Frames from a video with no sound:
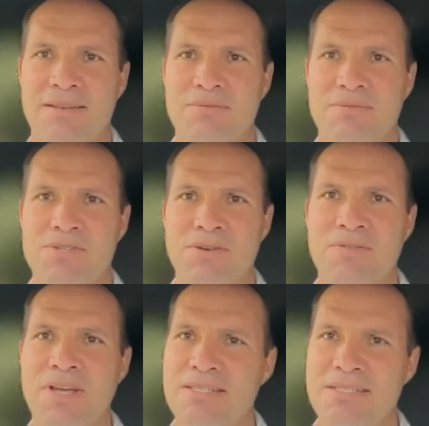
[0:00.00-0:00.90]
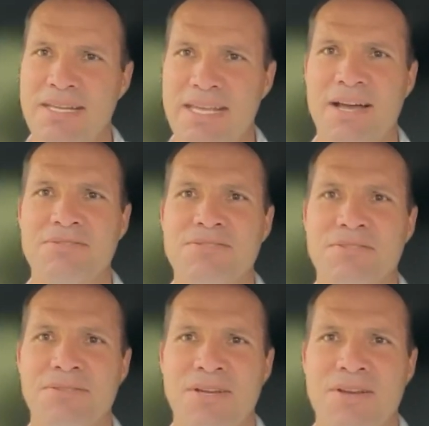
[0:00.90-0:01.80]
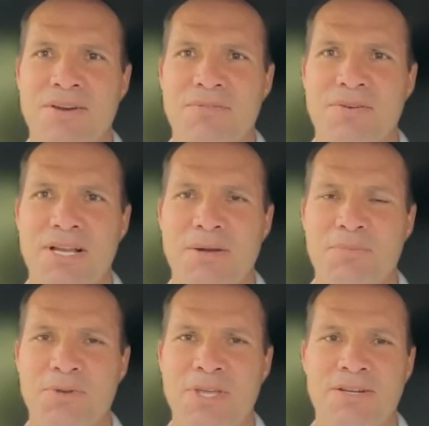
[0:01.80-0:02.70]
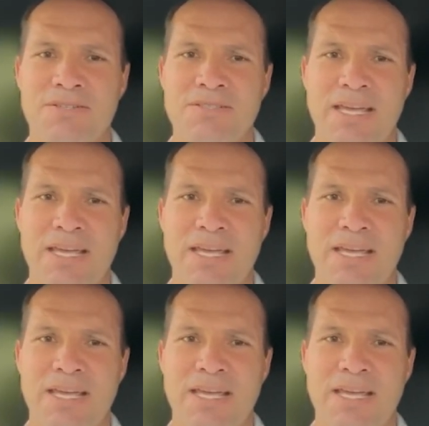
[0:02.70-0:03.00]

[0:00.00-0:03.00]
served on the city council for a couple of years